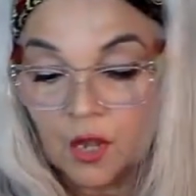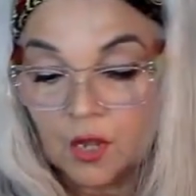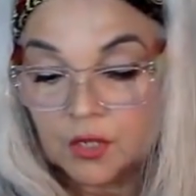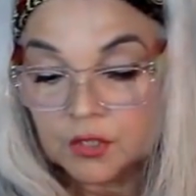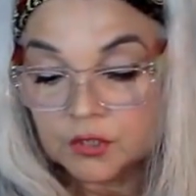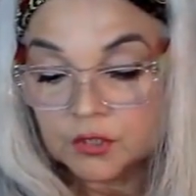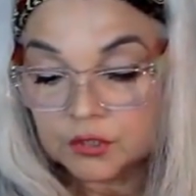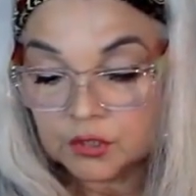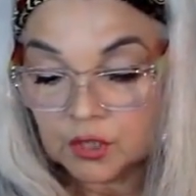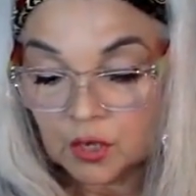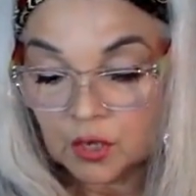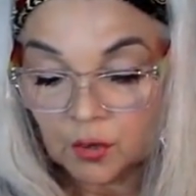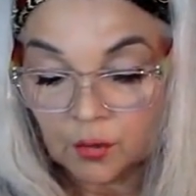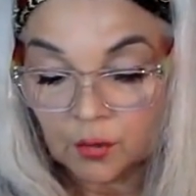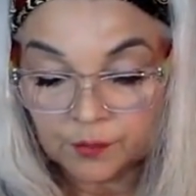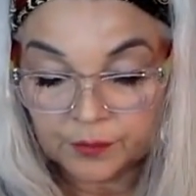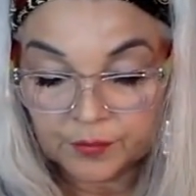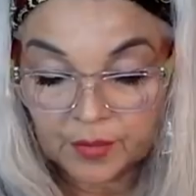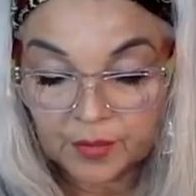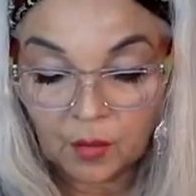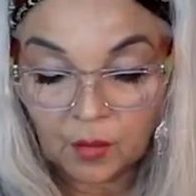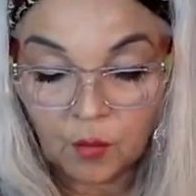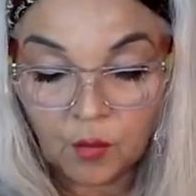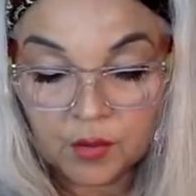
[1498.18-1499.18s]
So
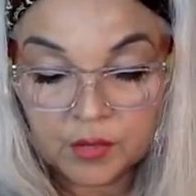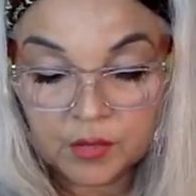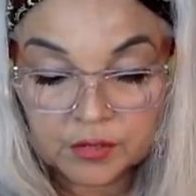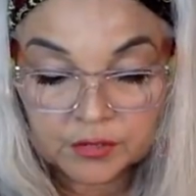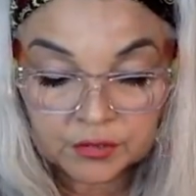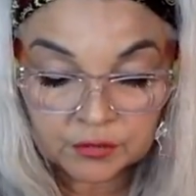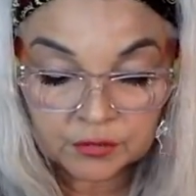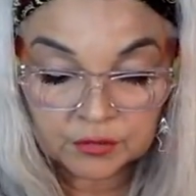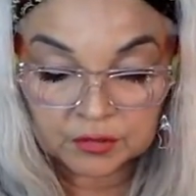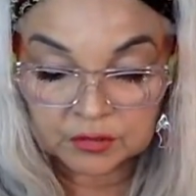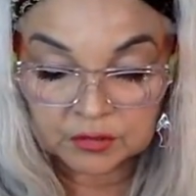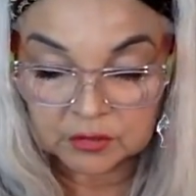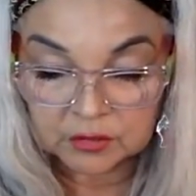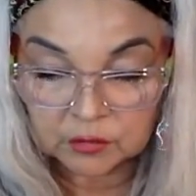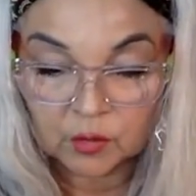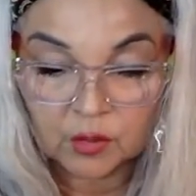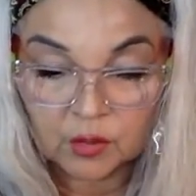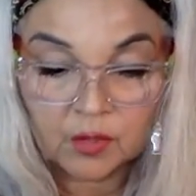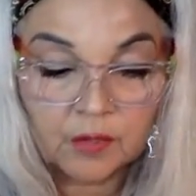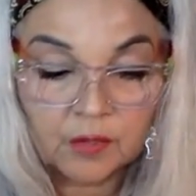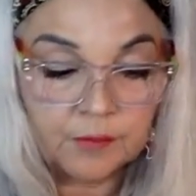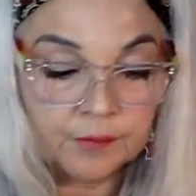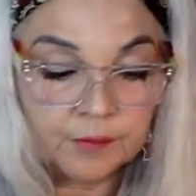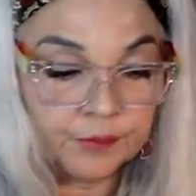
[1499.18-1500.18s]
I want to do this
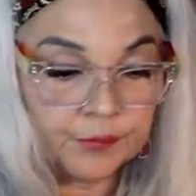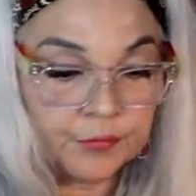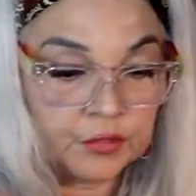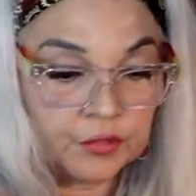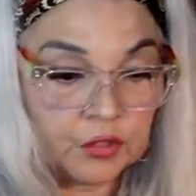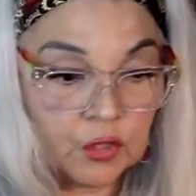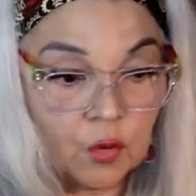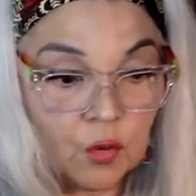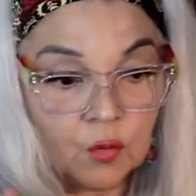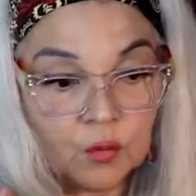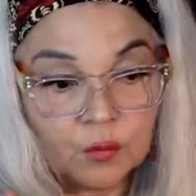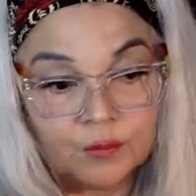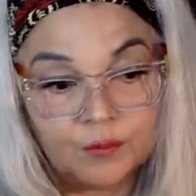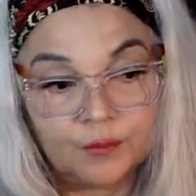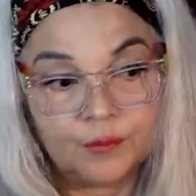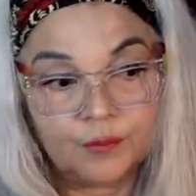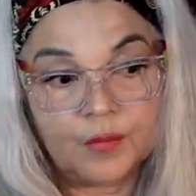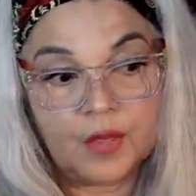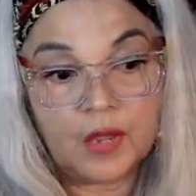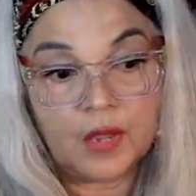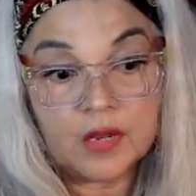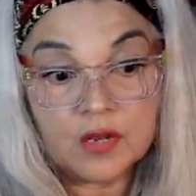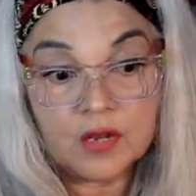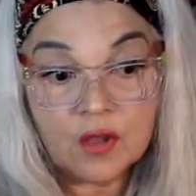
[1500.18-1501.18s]
one. So
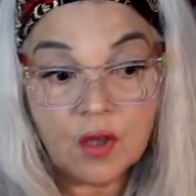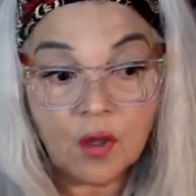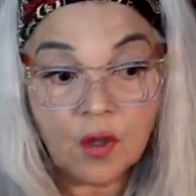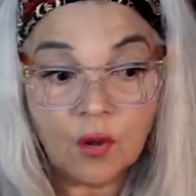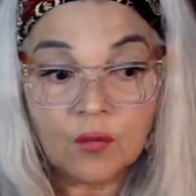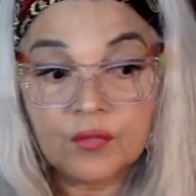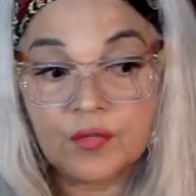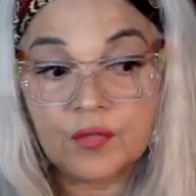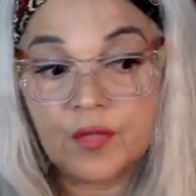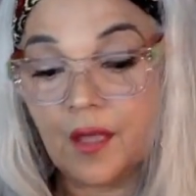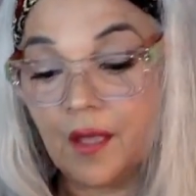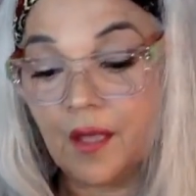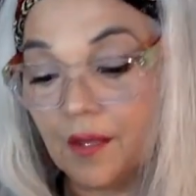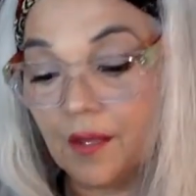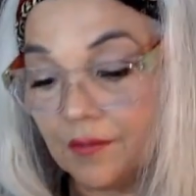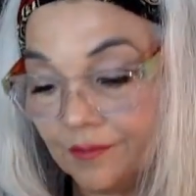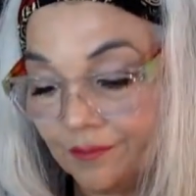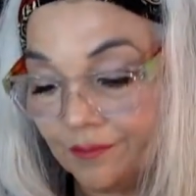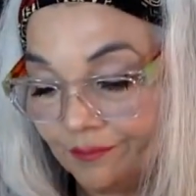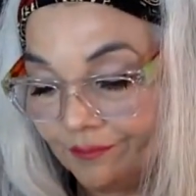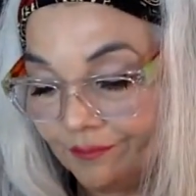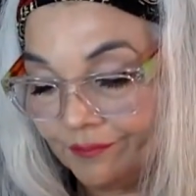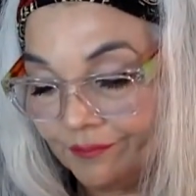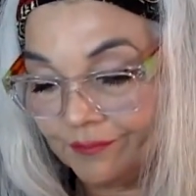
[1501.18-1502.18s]
I know that
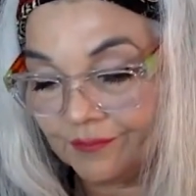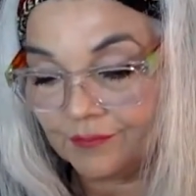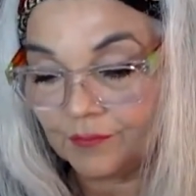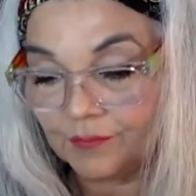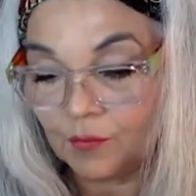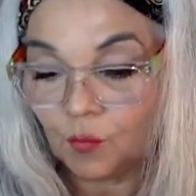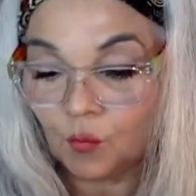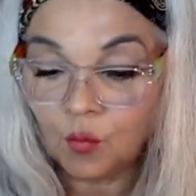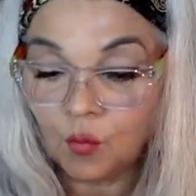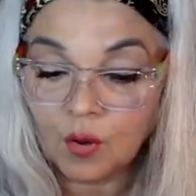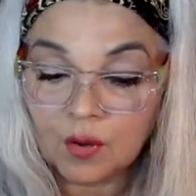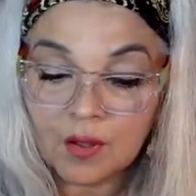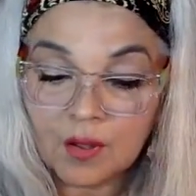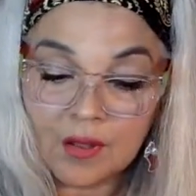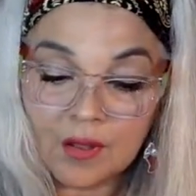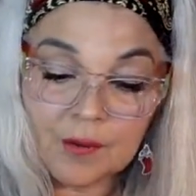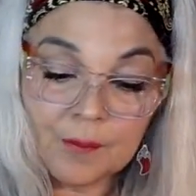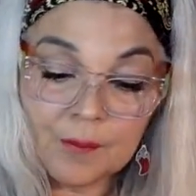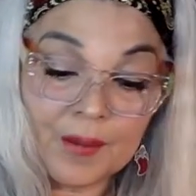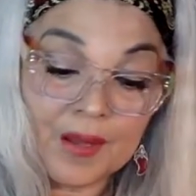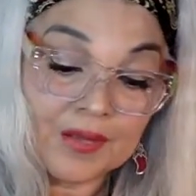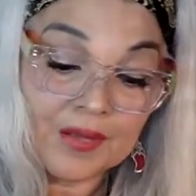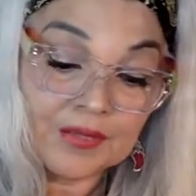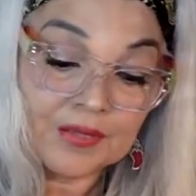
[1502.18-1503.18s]
what kind
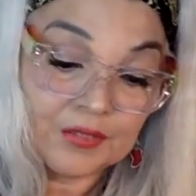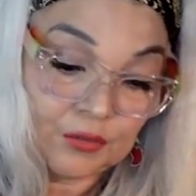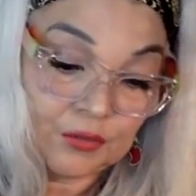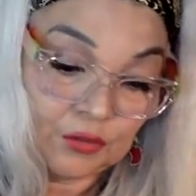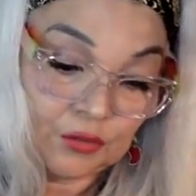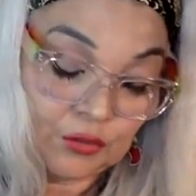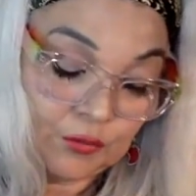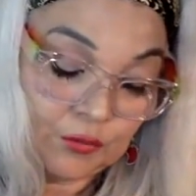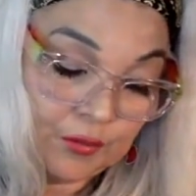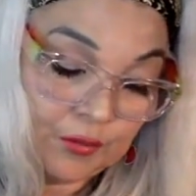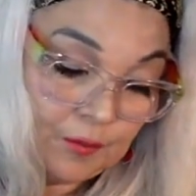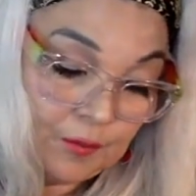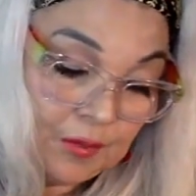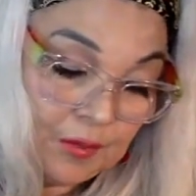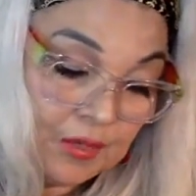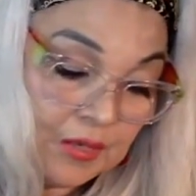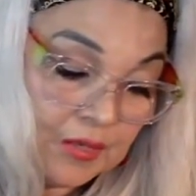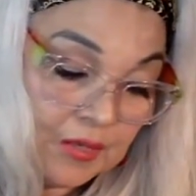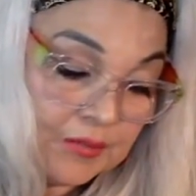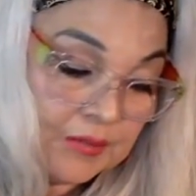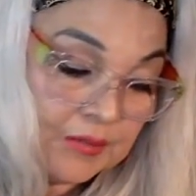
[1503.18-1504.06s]
of bags they're doing because